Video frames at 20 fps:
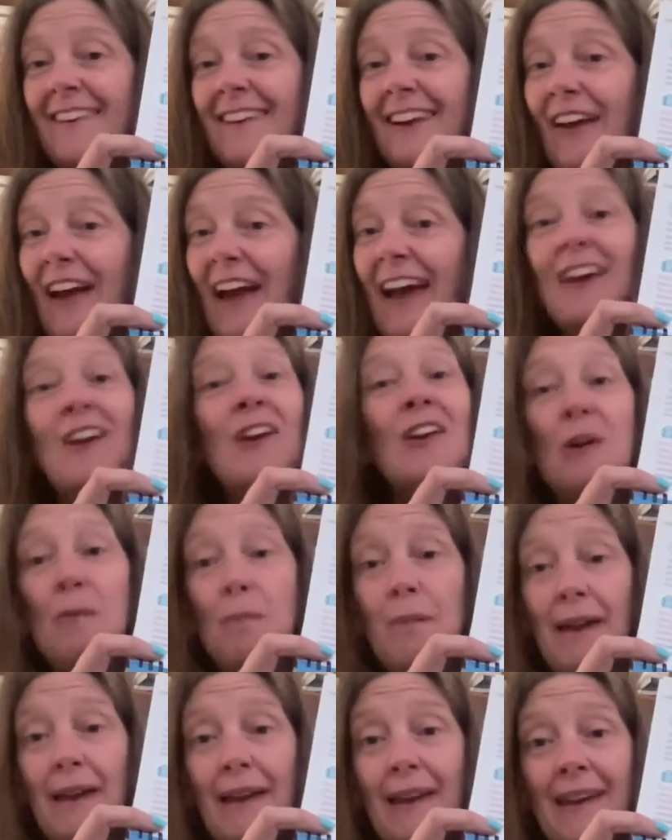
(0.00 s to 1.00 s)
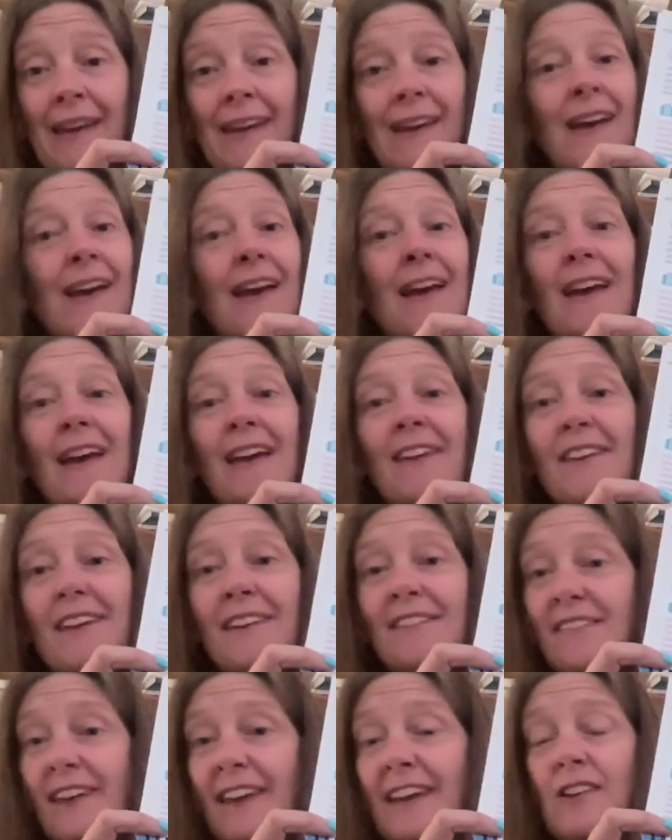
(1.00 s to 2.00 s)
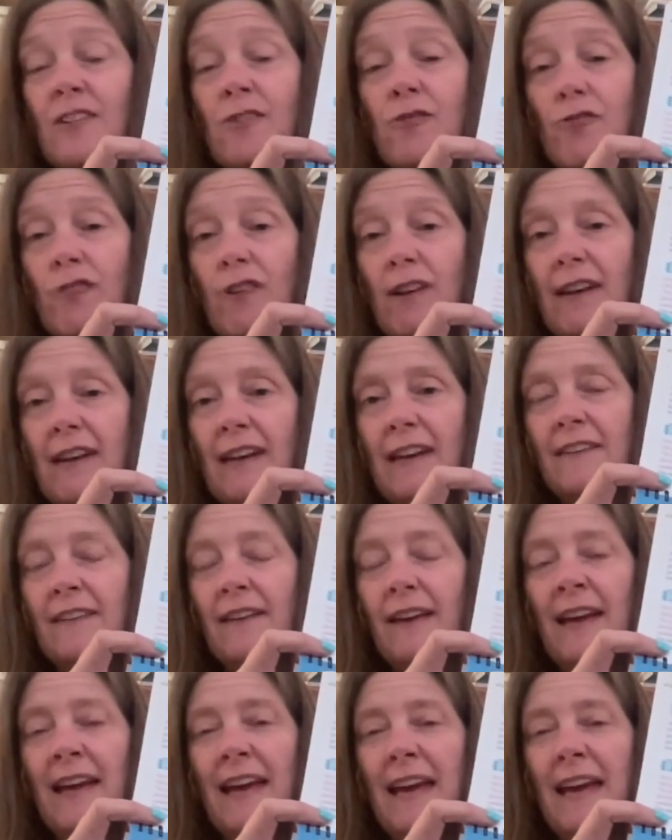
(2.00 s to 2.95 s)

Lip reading: hey, look at me, take a read.